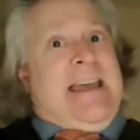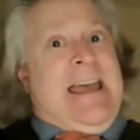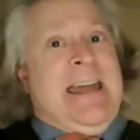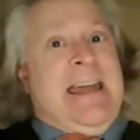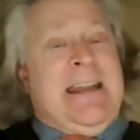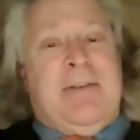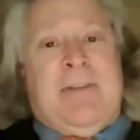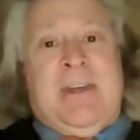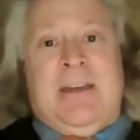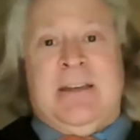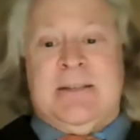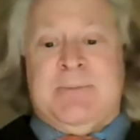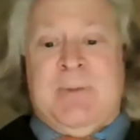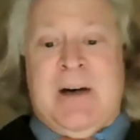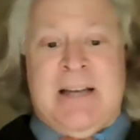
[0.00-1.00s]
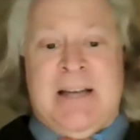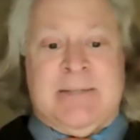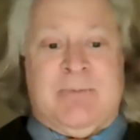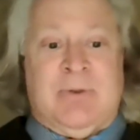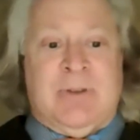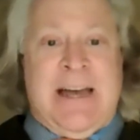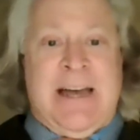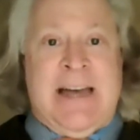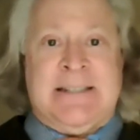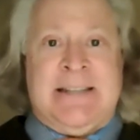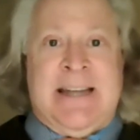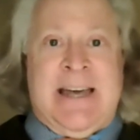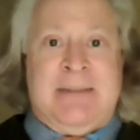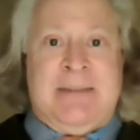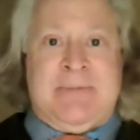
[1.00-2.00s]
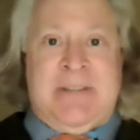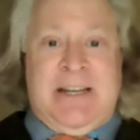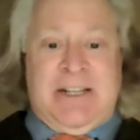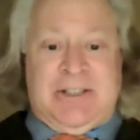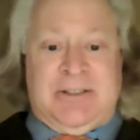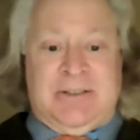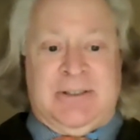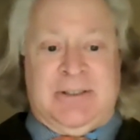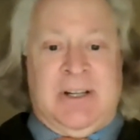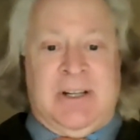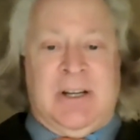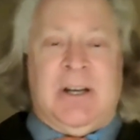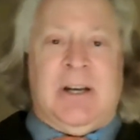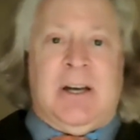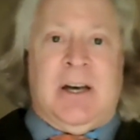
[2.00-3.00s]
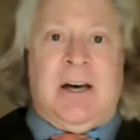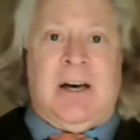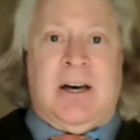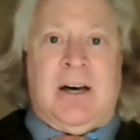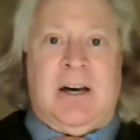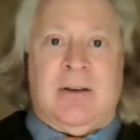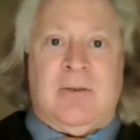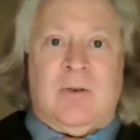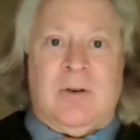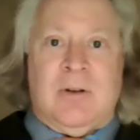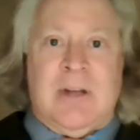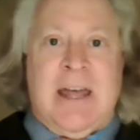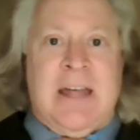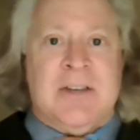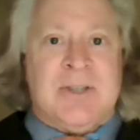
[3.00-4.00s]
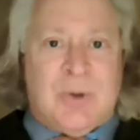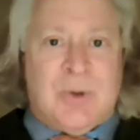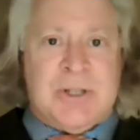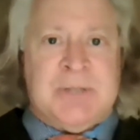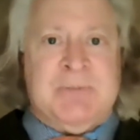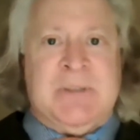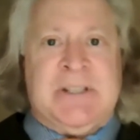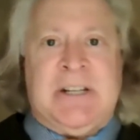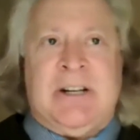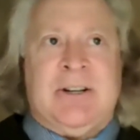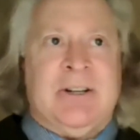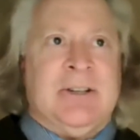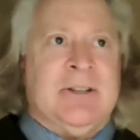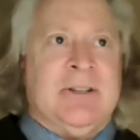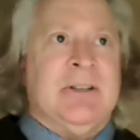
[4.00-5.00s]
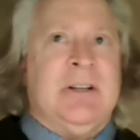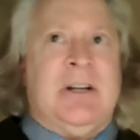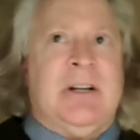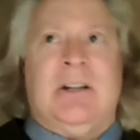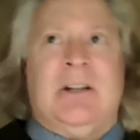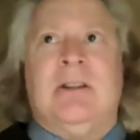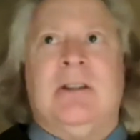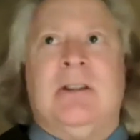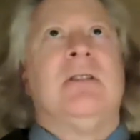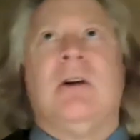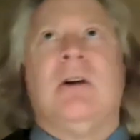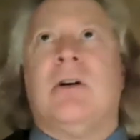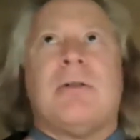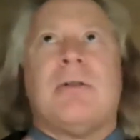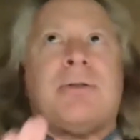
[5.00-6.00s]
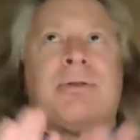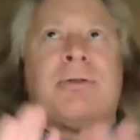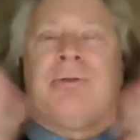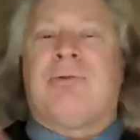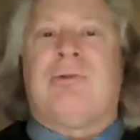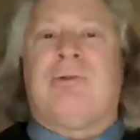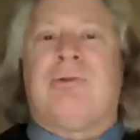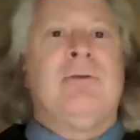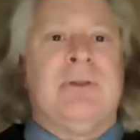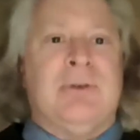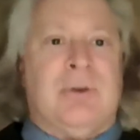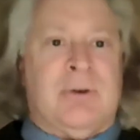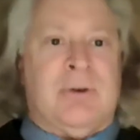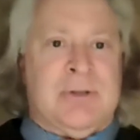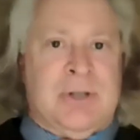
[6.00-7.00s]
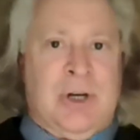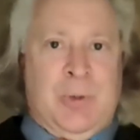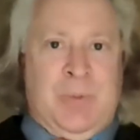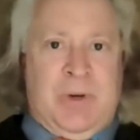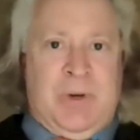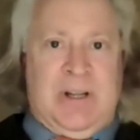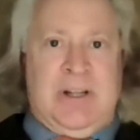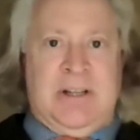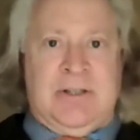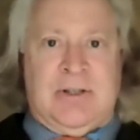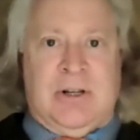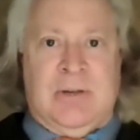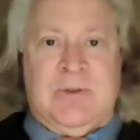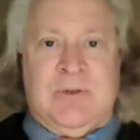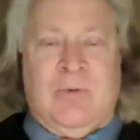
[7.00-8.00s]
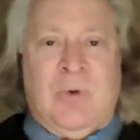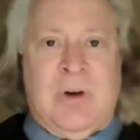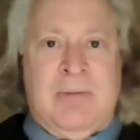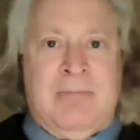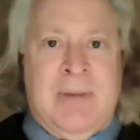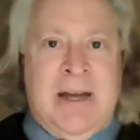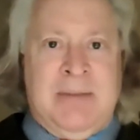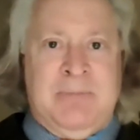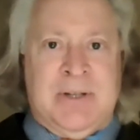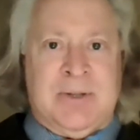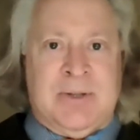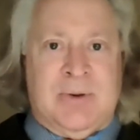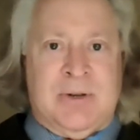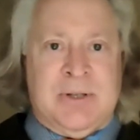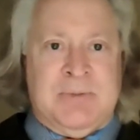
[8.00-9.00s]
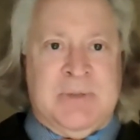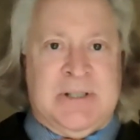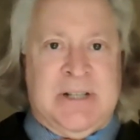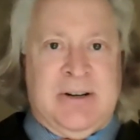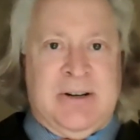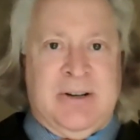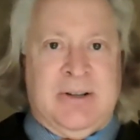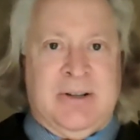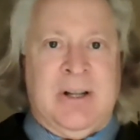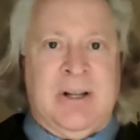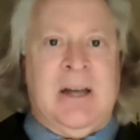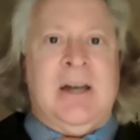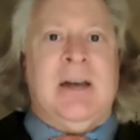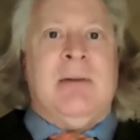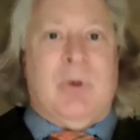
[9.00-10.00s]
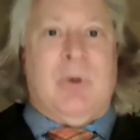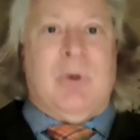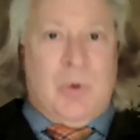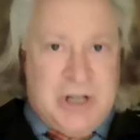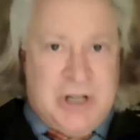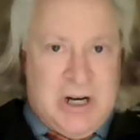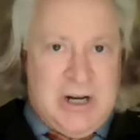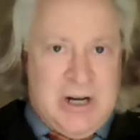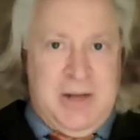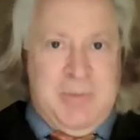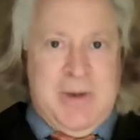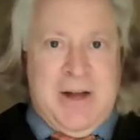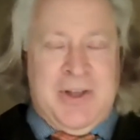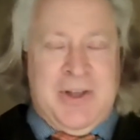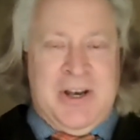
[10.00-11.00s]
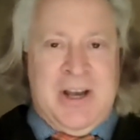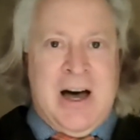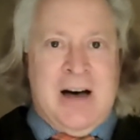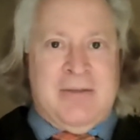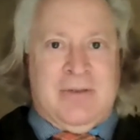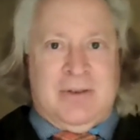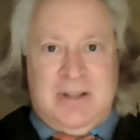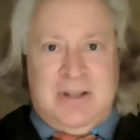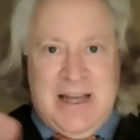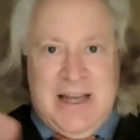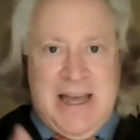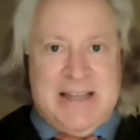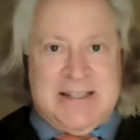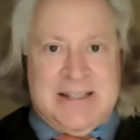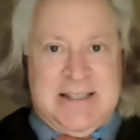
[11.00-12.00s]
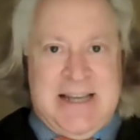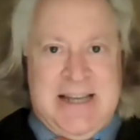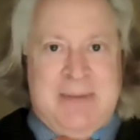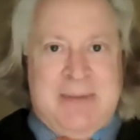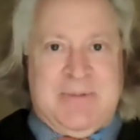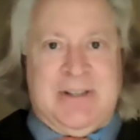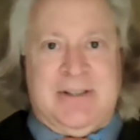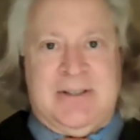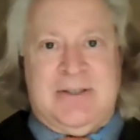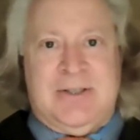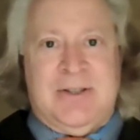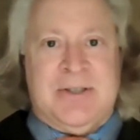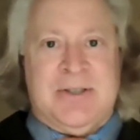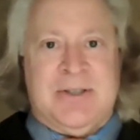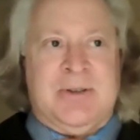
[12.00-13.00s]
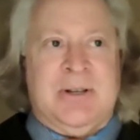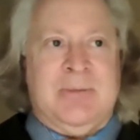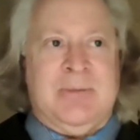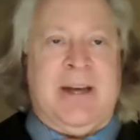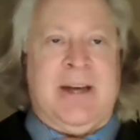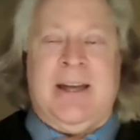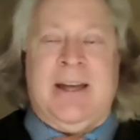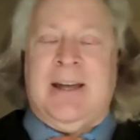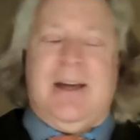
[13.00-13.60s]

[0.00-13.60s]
Anything is possible as an adaptation. Source material, throw the doors open in terms of what might be source material, but we're talking about the novel as adapted to the screenplay.